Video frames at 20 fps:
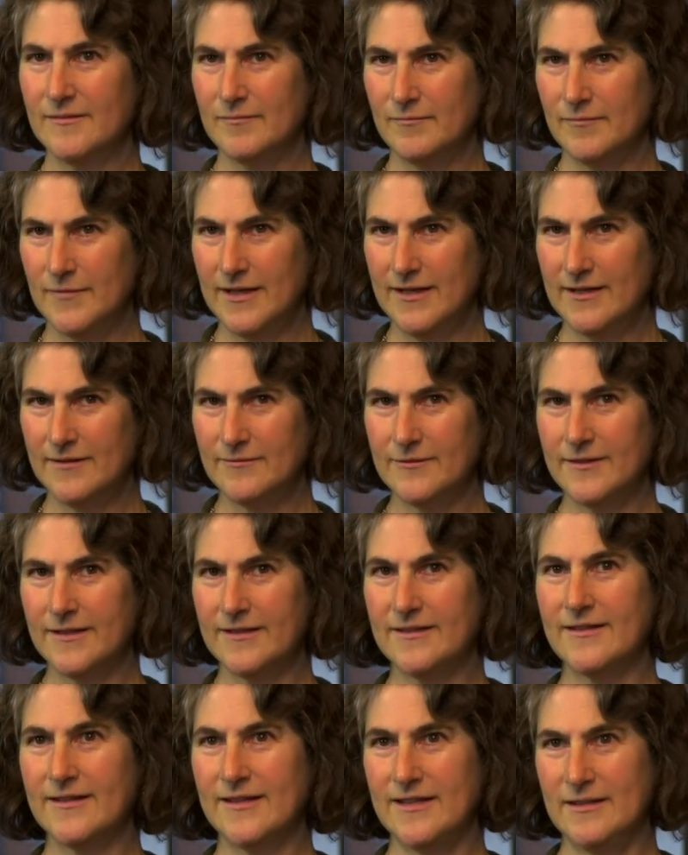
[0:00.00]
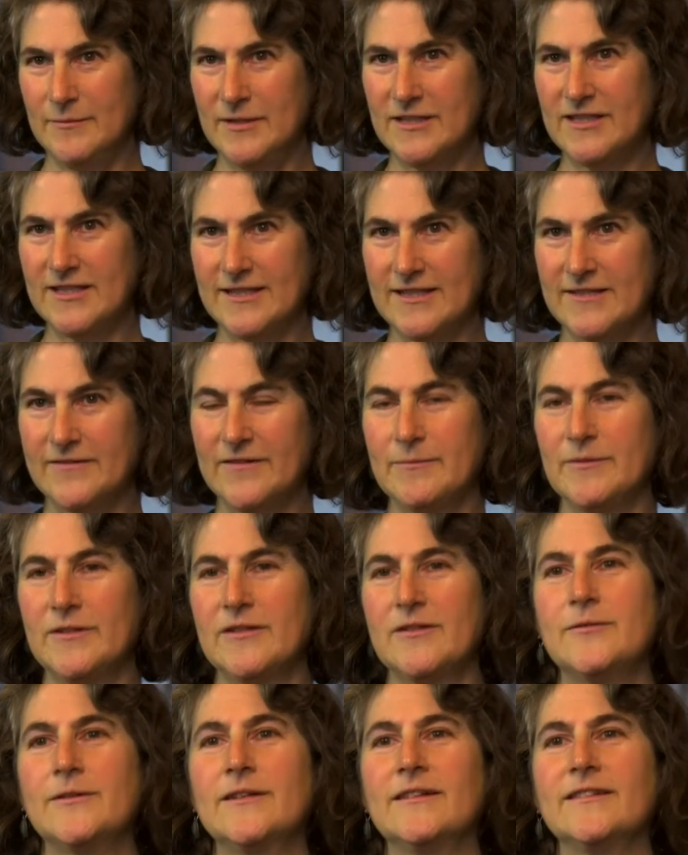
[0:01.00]
made with the images from
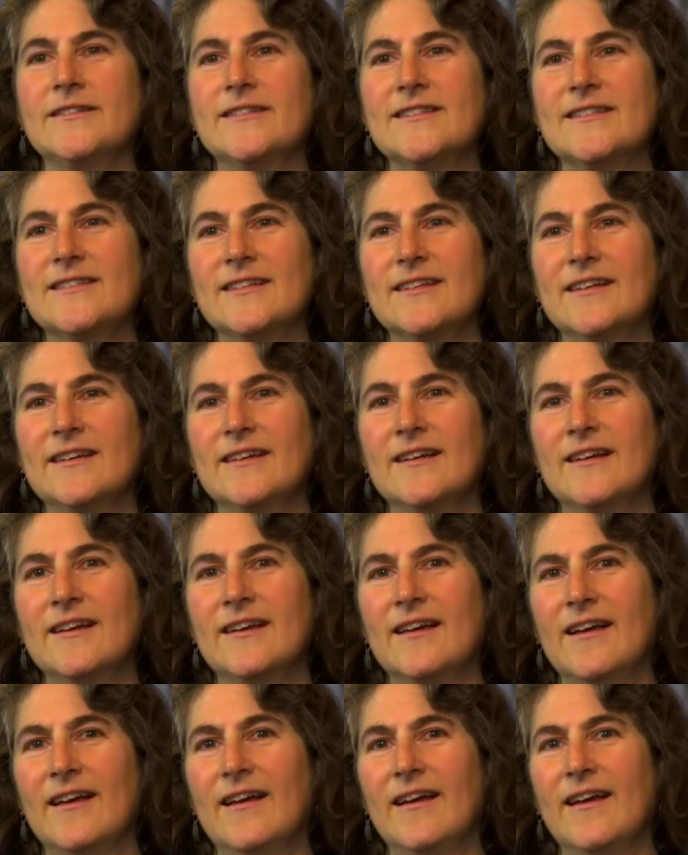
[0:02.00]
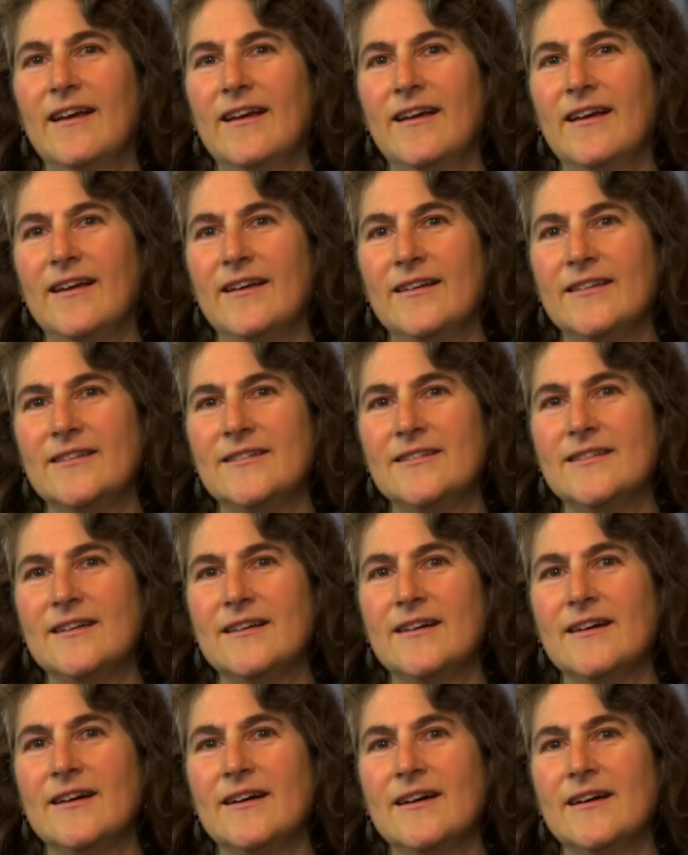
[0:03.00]
her quilts. And
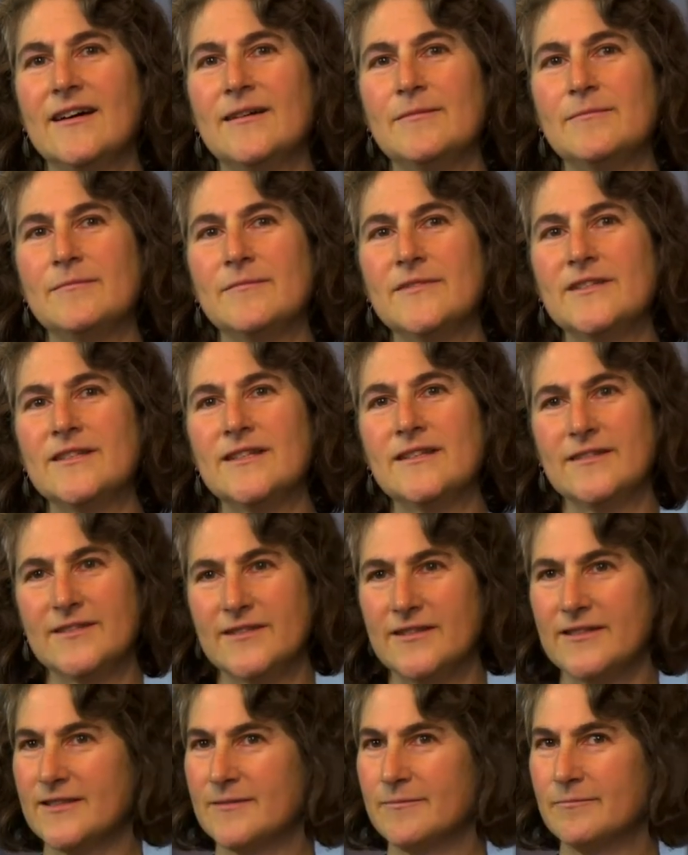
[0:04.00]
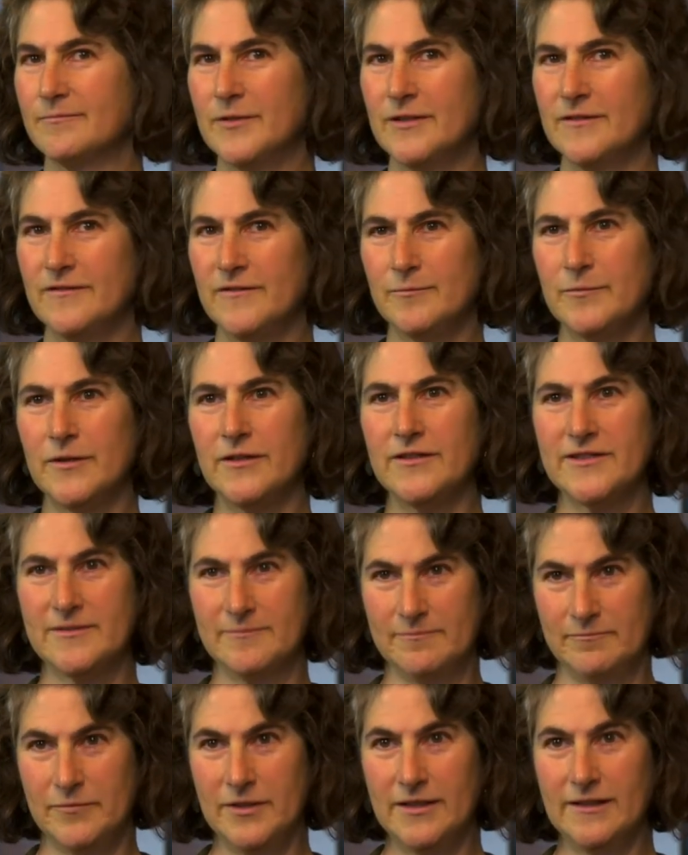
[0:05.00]
she also has beautiful
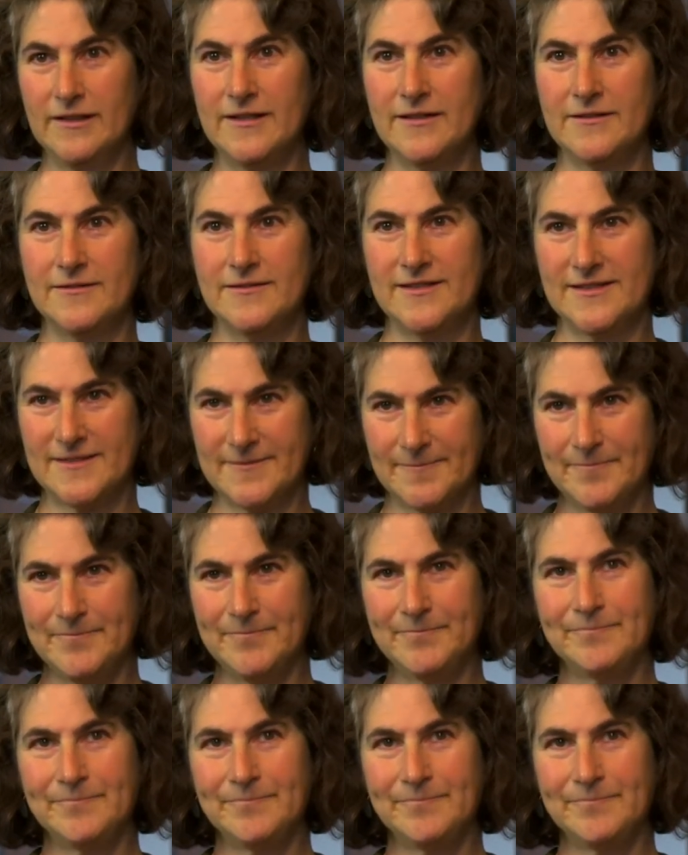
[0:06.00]
balsam pillows